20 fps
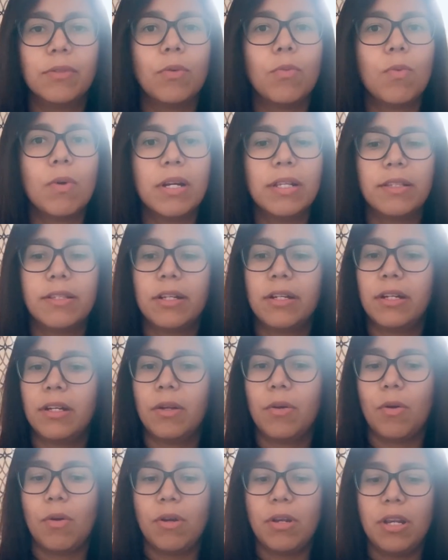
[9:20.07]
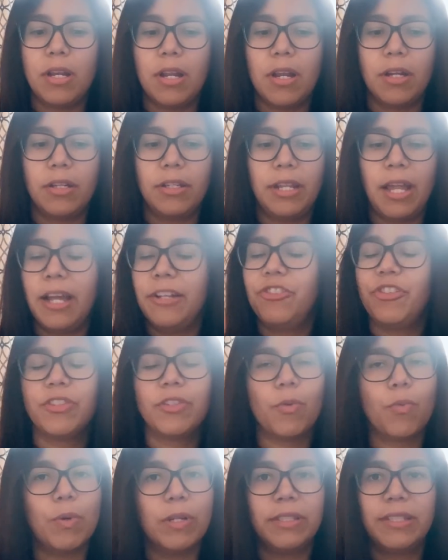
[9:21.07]
the ones that are not just
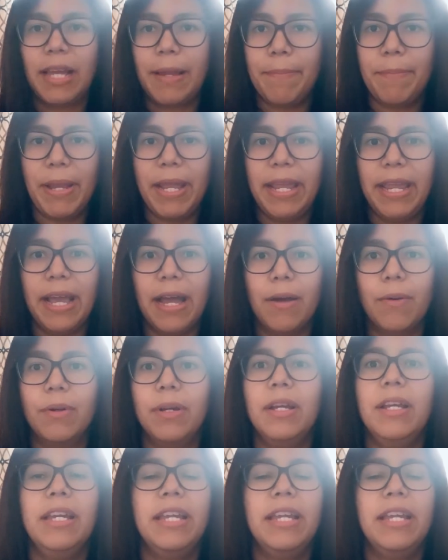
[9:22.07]
a one-time payout.